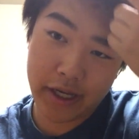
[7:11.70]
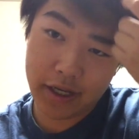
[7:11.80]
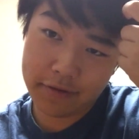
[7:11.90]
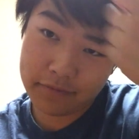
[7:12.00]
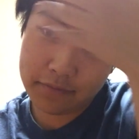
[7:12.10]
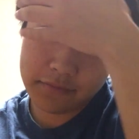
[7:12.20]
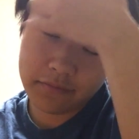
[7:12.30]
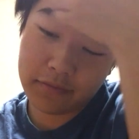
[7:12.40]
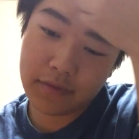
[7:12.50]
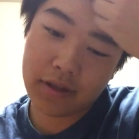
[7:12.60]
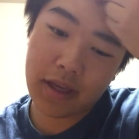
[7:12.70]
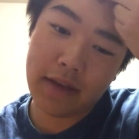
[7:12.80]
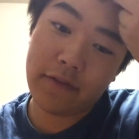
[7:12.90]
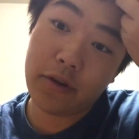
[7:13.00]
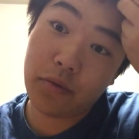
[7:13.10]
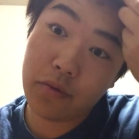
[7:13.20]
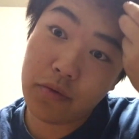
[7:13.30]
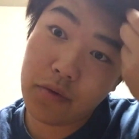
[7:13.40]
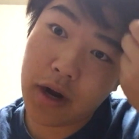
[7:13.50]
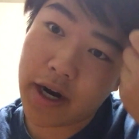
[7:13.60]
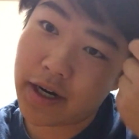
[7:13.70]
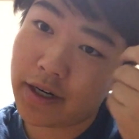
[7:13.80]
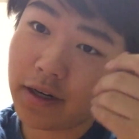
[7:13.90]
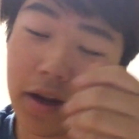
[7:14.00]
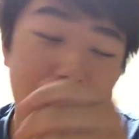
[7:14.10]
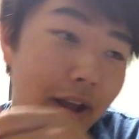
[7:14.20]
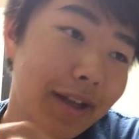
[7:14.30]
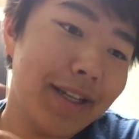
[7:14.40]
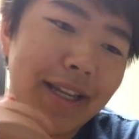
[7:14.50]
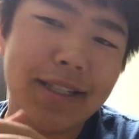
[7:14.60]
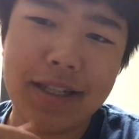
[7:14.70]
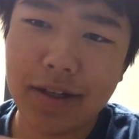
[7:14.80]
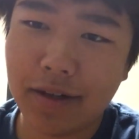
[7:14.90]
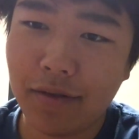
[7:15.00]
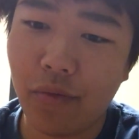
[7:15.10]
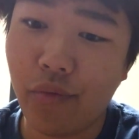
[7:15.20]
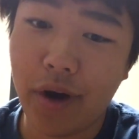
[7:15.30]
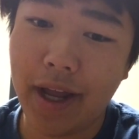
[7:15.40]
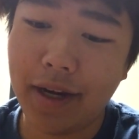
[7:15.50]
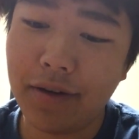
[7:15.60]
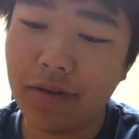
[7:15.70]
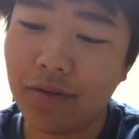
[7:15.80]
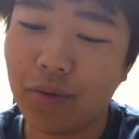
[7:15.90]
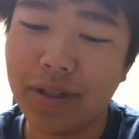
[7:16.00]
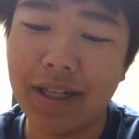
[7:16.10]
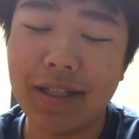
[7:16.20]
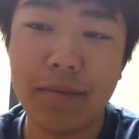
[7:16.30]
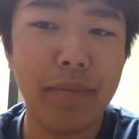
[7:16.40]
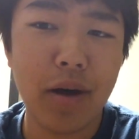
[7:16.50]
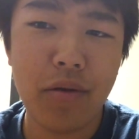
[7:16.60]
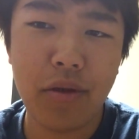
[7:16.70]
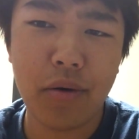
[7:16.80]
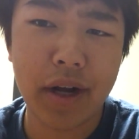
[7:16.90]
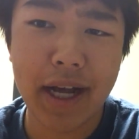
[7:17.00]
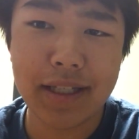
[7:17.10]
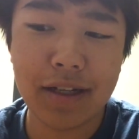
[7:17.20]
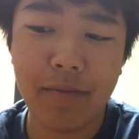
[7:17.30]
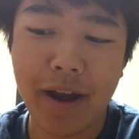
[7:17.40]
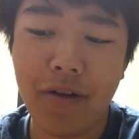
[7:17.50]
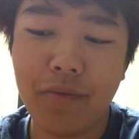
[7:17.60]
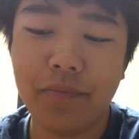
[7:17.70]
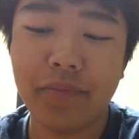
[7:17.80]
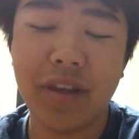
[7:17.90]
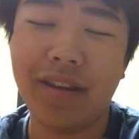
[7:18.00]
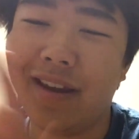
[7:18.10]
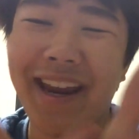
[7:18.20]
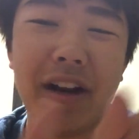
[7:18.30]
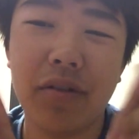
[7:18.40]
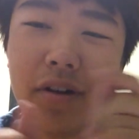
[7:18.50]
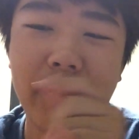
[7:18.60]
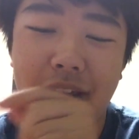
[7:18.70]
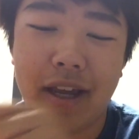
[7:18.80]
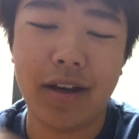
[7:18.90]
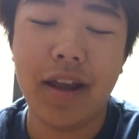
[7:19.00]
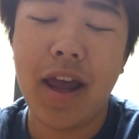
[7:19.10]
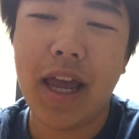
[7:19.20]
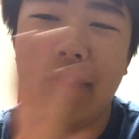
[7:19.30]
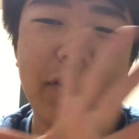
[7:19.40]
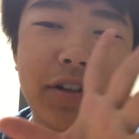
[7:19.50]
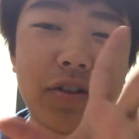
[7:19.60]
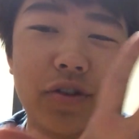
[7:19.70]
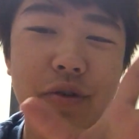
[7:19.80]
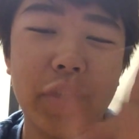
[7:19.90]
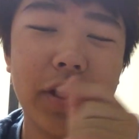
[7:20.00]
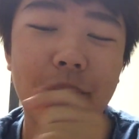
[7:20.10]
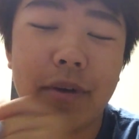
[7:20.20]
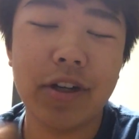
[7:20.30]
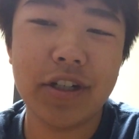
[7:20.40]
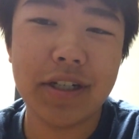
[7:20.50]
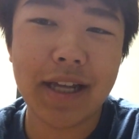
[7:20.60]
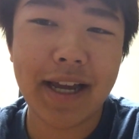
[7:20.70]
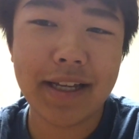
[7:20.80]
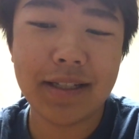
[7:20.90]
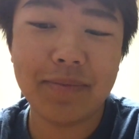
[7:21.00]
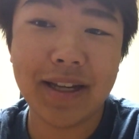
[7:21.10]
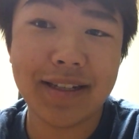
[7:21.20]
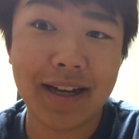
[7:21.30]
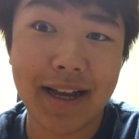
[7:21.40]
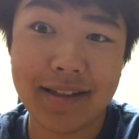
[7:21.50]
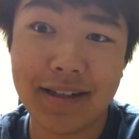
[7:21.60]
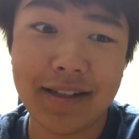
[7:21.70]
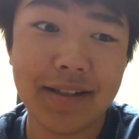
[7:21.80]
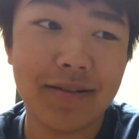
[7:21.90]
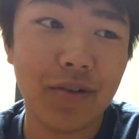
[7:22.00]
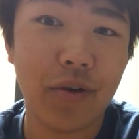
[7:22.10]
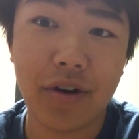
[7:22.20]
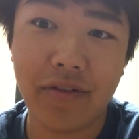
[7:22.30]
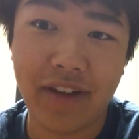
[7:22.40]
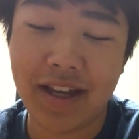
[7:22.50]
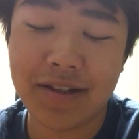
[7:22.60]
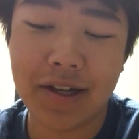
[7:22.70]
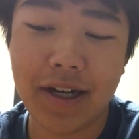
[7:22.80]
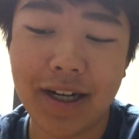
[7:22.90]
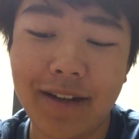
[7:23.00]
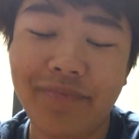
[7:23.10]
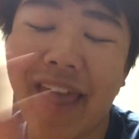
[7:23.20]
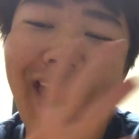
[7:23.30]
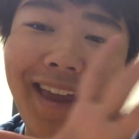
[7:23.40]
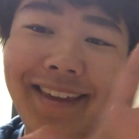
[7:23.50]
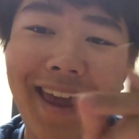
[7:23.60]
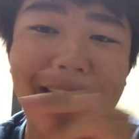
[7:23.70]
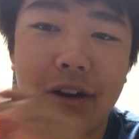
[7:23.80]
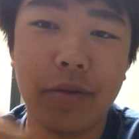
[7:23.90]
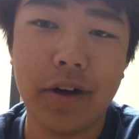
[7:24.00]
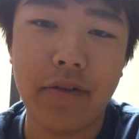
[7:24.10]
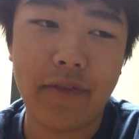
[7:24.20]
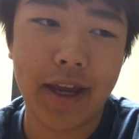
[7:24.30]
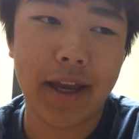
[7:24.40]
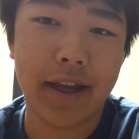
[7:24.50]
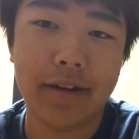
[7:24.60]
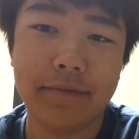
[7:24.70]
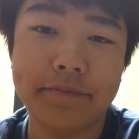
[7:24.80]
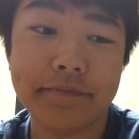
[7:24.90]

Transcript: it. If you are dissing one or dissing both or cussing them out, you ain't a real fan. If you're destroying your merchandise because it has his or her face on it, you ain't a real fan.